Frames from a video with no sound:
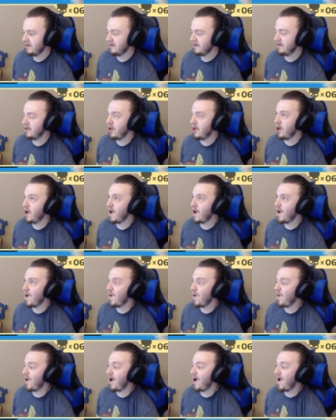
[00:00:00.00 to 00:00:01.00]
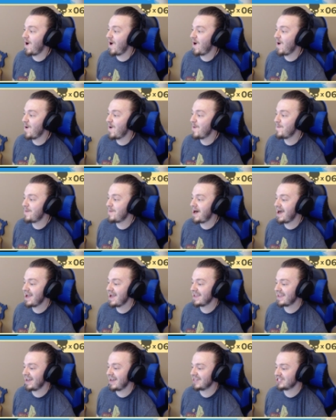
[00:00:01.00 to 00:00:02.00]
No. Oh,
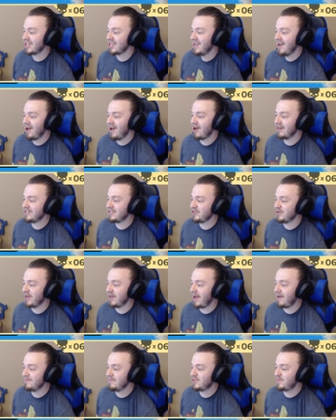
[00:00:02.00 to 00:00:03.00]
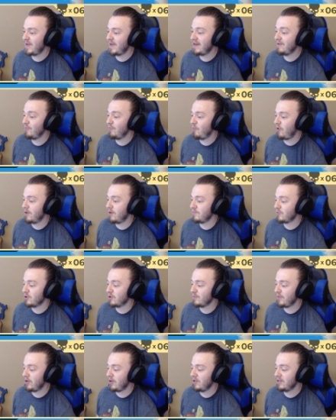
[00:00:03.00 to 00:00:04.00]
my gosh. All right, dude. I'm spending one
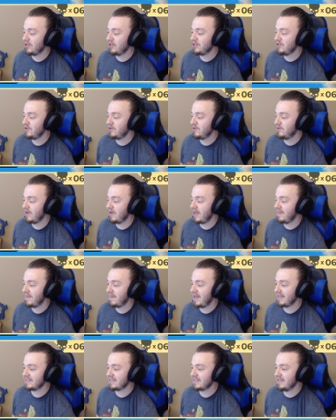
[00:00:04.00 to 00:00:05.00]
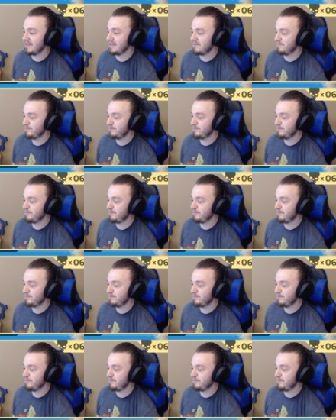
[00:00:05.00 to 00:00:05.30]
more ball on you, and that's it.